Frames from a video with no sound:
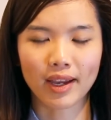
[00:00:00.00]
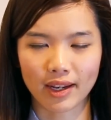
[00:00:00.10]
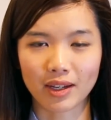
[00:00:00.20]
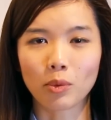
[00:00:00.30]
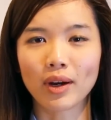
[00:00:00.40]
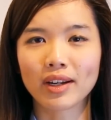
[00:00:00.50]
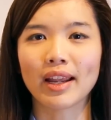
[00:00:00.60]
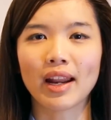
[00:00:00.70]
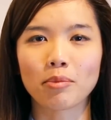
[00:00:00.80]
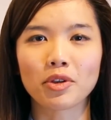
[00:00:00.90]
and the one
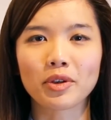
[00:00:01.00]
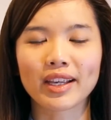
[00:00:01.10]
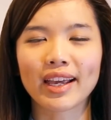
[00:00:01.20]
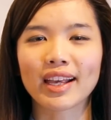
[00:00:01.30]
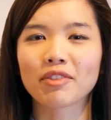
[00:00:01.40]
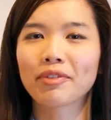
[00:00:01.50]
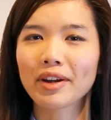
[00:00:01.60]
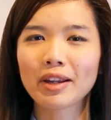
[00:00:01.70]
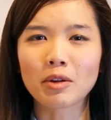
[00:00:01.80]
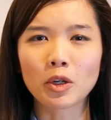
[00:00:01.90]
that I'm using has
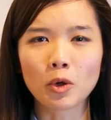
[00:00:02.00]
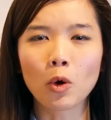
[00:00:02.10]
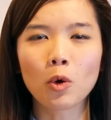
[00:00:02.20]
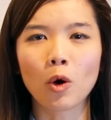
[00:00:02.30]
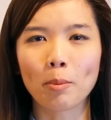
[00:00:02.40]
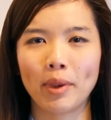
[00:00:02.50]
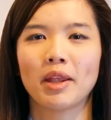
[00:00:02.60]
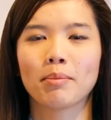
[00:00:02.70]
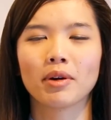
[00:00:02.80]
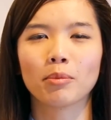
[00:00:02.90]
very low or
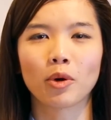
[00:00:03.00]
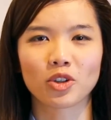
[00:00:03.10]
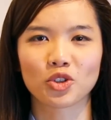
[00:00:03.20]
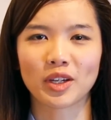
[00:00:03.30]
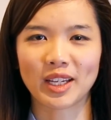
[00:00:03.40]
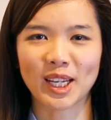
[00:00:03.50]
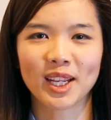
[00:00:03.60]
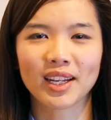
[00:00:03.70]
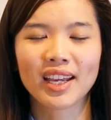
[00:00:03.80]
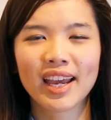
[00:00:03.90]
minimal moisture in
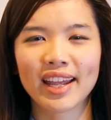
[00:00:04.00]
it,